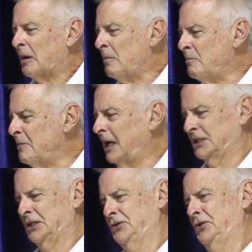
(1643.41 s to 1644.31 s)
a
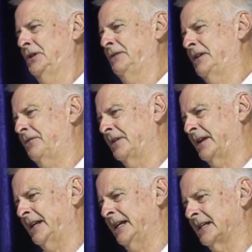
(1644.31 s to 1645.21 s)
multitude of
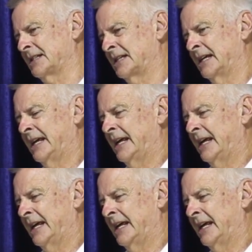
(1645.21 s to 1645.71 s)
different things.